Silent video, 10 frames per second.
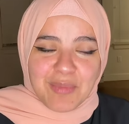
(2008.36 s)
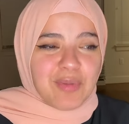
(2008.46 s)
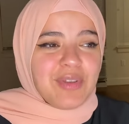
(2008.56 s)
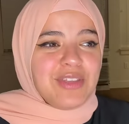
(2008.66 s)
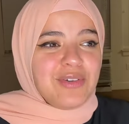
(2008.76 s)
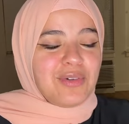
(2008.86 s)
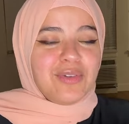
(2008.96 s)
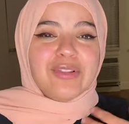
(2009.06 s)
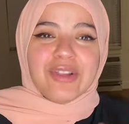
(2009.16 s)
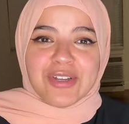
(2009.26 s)
But when you
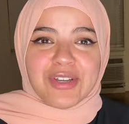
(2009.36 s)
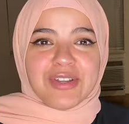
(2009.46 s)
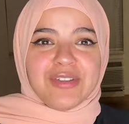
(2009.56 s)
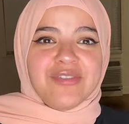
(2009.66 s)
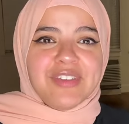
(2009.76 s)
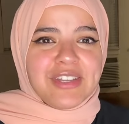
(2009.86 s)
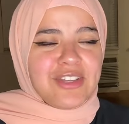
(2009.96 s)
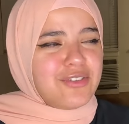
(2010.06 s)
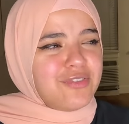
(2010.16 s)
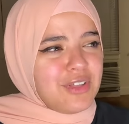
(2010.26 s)
look good, you feel
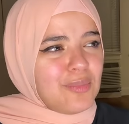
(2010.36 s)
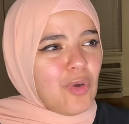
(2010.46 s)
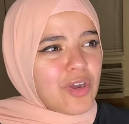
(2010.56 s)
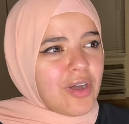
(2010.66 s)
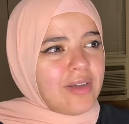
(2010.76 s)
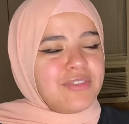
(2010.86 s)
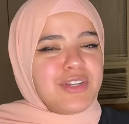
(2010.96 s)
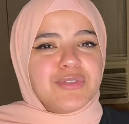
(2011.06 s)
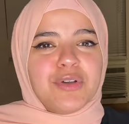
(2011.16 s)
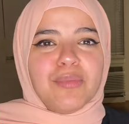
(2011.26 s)
good, you feel more
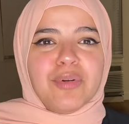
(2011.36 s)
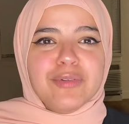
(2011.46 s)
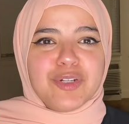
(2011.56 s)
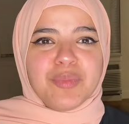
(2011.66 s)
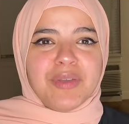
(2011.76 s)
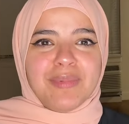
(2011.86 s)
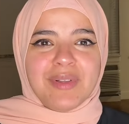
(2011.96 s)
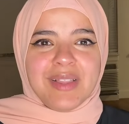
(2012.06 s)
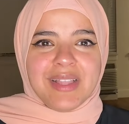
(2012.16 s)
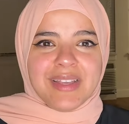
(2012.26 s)
confident to approach
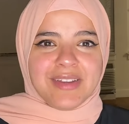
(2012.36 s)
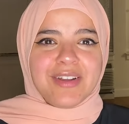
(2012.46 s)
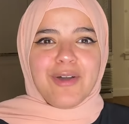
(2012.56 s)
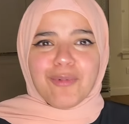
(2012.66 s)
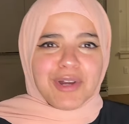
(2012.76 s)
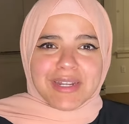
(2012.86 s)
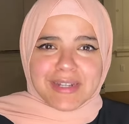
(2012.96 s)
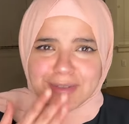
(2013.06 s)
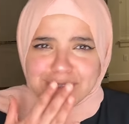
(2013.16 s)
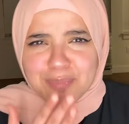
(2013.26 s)
people. You're not
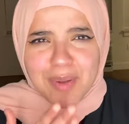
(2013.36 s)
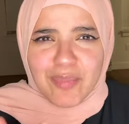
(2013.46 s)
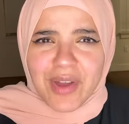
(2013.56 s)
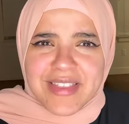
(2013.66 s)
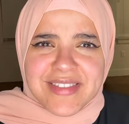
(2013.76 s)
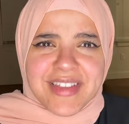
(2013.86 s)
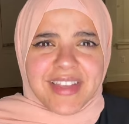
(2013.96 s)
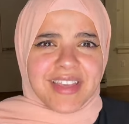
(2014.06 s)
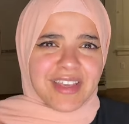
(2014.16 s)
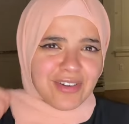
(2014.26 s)
worried, oh, is my breath
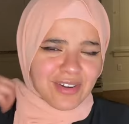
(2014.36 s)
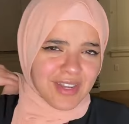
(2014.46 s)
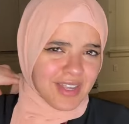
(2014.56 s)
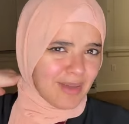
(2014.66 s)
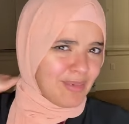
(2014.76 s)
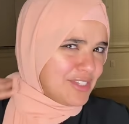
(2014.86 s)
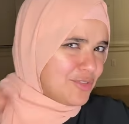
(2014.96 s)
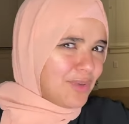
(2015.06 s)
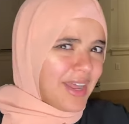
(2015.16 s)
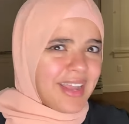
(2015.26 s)
stinky or am I
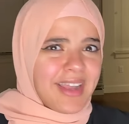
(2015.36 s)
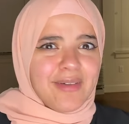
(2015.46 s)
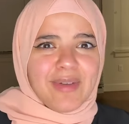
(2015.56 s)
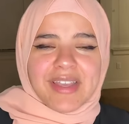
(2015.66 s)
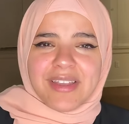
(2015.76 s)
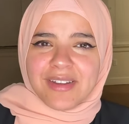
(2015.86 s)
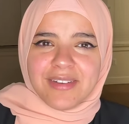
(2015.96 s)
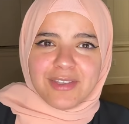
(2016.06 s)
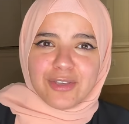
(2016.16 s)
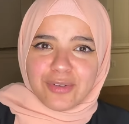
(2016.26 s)
sweating? Am I, you
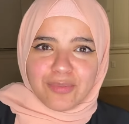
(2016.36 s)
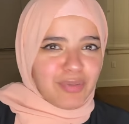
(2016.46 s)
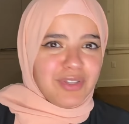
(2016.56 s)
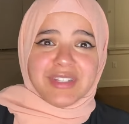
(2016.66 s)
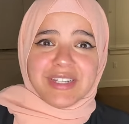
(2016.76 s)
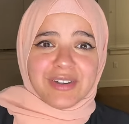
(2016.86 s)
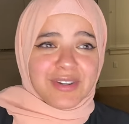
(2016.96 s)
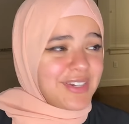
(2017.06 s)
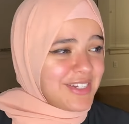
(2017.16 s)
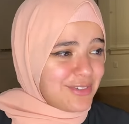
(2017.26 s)
know? You put
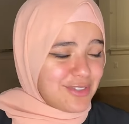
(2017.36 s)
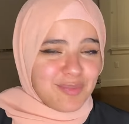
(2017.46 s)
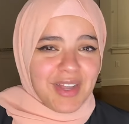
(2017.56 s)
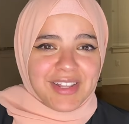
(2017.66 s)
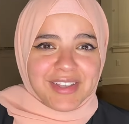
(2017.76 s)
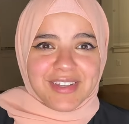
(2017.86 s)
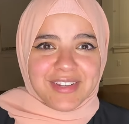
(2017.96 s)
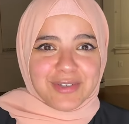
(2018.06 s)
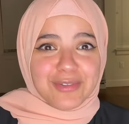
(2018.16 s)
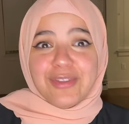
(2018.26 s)
deodorant, you smell
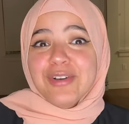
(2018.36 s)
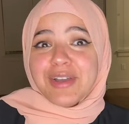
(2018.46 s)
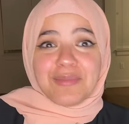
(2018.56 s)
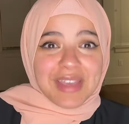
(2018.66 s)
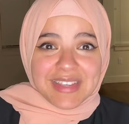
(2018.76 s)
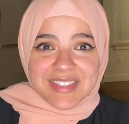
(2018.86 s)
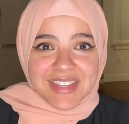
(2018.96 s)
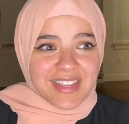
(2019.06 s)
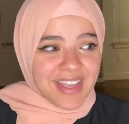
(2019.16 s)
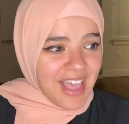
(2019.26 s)
good, you look
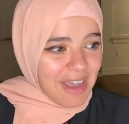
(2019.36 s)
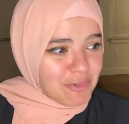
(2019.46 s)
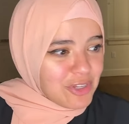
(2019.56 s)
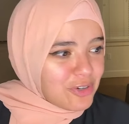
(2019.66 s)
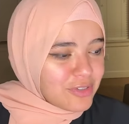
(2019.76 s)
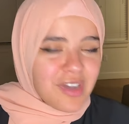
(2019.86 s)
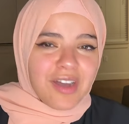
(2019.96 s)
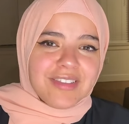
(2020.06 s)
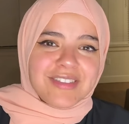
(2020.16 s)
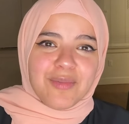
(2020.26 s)
amazing. And when you go
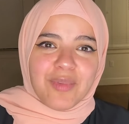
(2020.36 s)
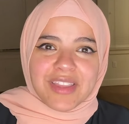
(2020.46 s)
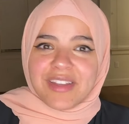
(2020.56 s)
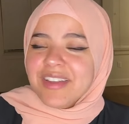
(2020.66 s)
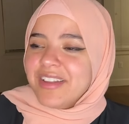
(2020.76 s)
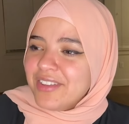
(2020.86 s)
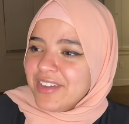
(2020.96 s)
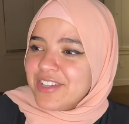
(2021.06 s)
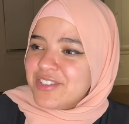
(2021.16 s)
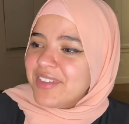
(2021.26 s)
talk to someone, they're gonna
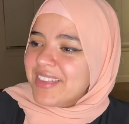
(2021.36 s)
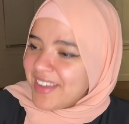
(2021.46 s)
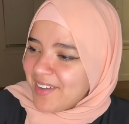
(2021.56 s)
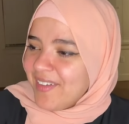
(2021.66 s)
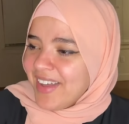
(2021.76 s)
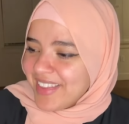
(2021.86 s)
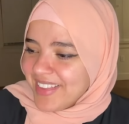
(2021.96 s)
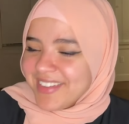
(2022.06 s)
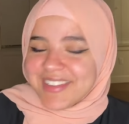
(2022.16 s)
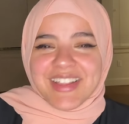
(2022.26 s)
look at you and think, wow,
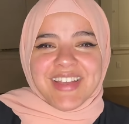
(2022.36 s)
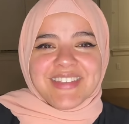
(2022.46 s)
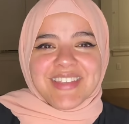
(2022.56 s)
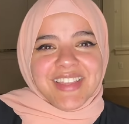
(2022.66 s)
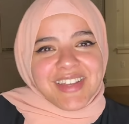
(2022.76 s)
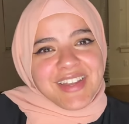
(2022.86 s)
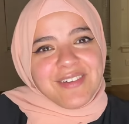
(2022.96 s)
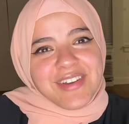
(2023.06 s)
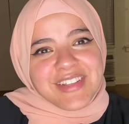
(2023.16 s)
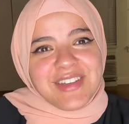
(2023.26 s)
they look nice. And they're
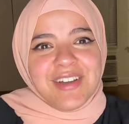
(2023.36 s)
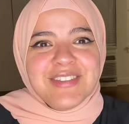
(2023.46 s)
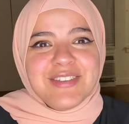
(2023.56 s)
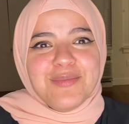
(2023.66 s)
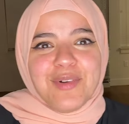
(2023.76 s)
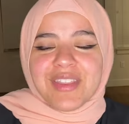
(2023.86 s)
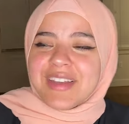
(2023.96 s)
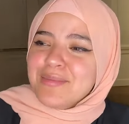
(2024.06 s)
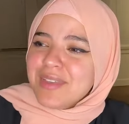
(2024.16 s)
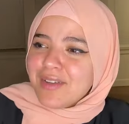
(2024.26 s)
gonna wanna talk to you more.
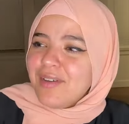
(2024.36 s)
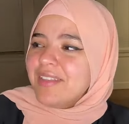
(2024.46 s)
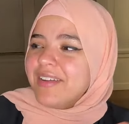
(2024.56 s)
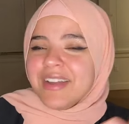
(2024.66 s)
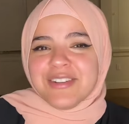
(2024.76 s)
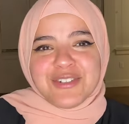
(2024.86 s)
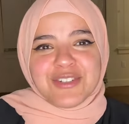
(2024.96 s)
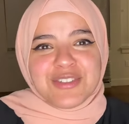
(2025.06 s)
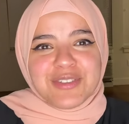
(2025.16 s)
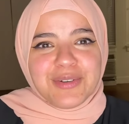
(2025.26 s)
They're gonna be like, wow, their
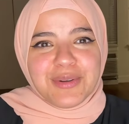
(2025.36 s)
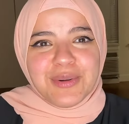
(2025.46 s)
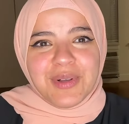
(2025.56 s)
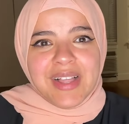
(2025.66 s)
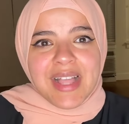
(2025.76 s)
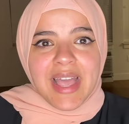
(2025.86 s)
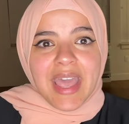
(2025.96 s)
energy is so cool.